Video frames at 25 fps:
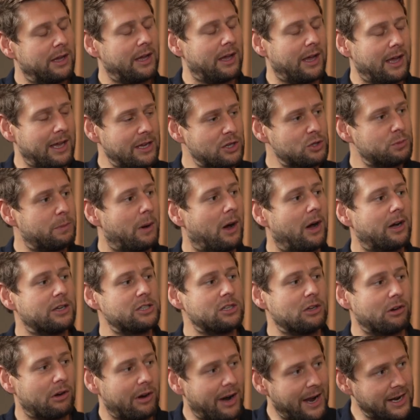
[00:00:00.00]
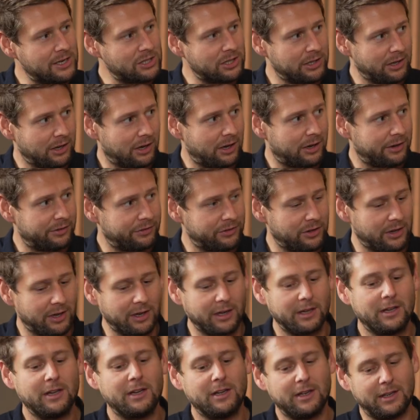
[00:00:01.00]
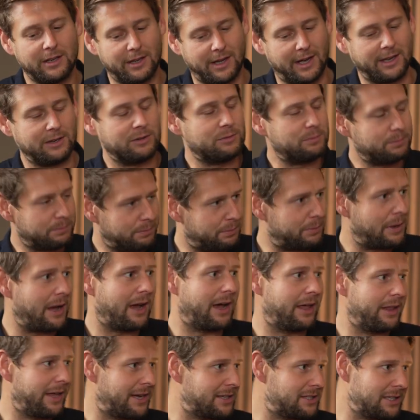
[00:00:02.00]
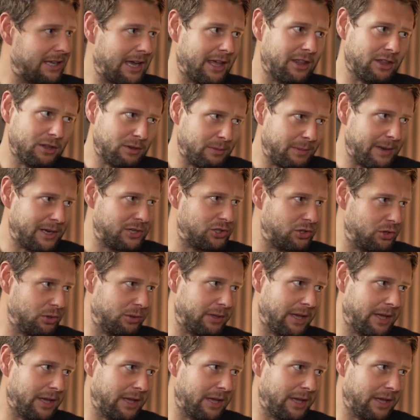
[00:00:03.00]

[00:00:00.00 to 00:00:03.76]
each party are actually after and pair that together the best you